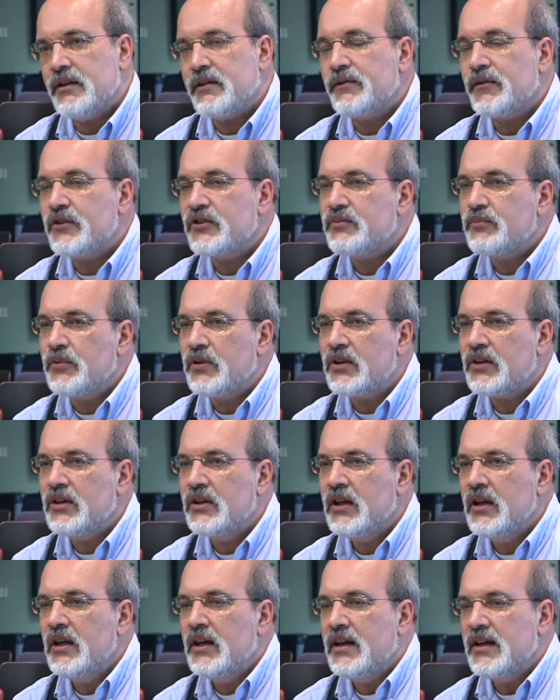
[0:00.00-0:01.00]
The first book
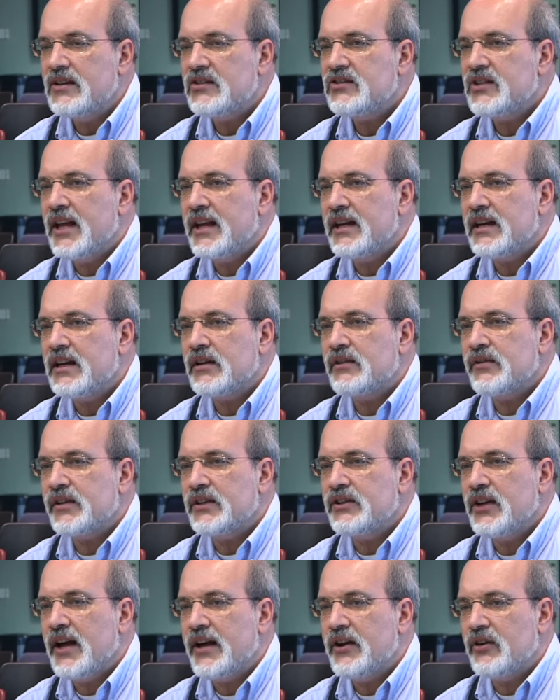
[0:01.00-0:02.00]
is
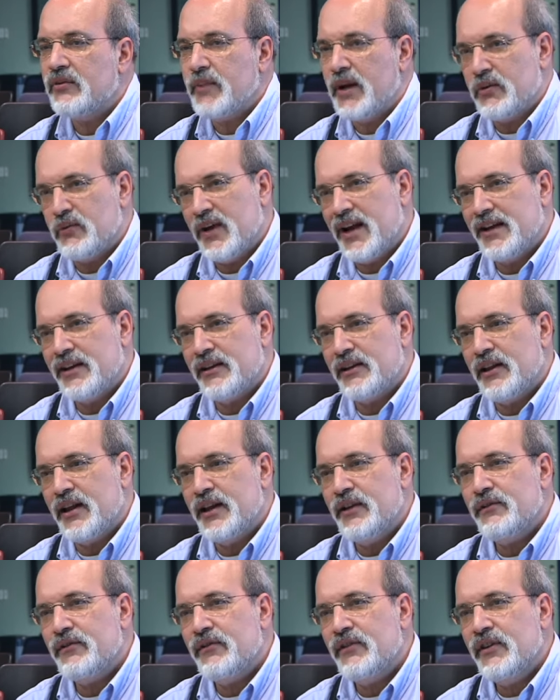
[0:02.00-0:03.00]
tentatively titled My Rotten
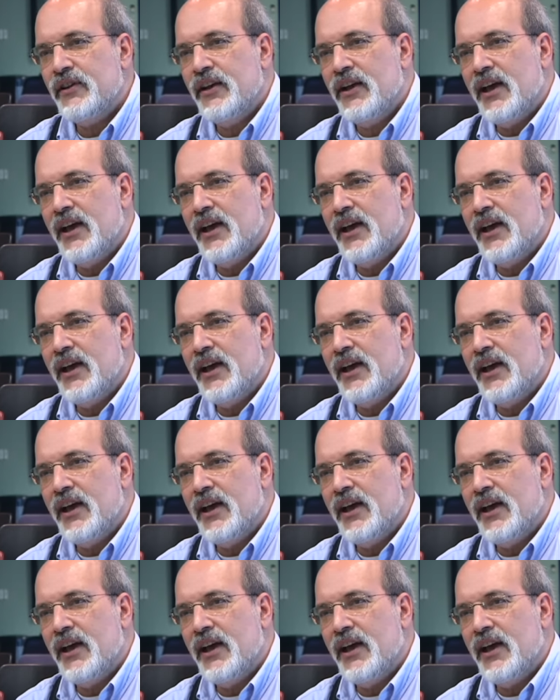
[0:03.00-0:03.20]
Life,